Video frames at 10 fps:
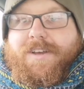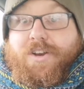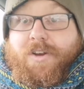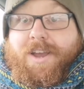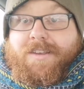
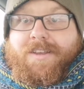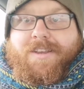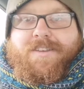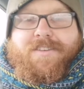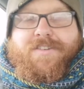Crazy,
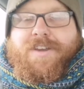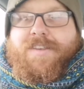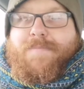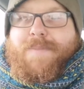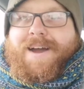considering it's
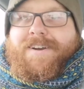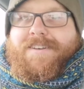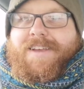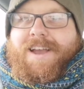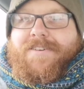a barrack
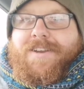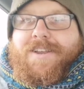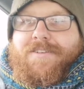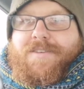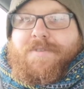town and it
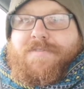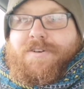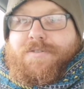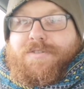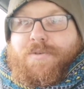used to be
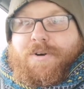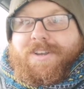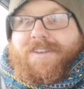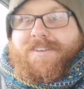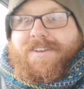filled with
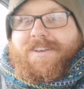squaddies,